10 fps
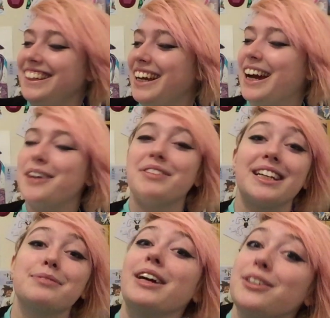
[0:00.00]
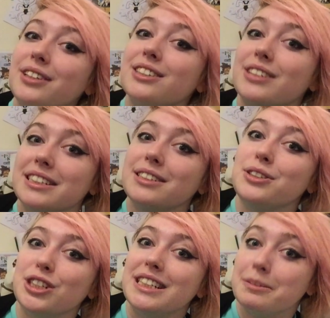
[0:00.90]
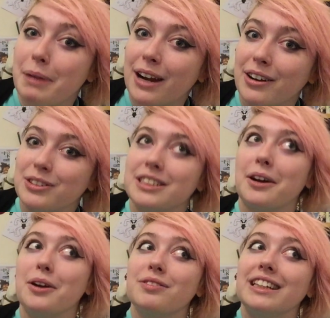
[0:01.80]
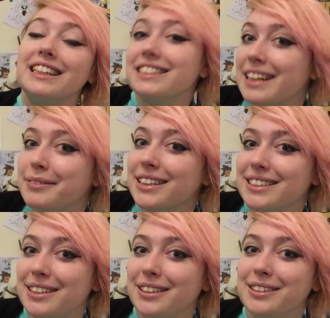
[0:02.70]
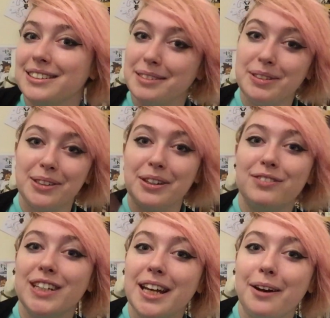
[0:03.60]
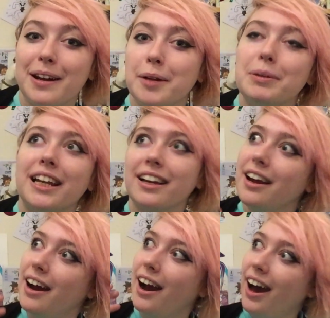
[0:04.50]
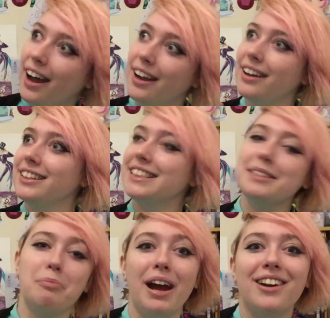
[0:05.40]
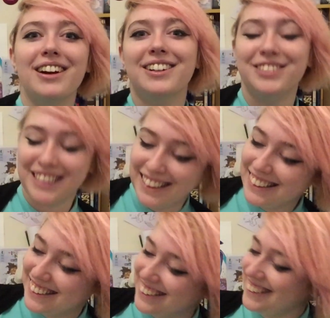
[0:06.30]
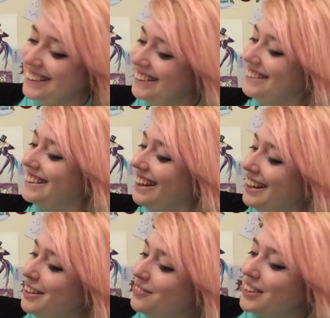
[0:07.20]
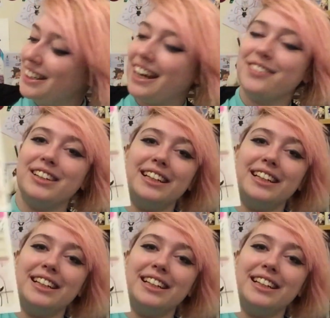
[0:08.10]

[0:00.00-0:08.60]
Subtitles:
That's my New Year's resolution, is background, so hopefully this time next year you'll see me doing a video and it'll be like, I did backgrounds. But I really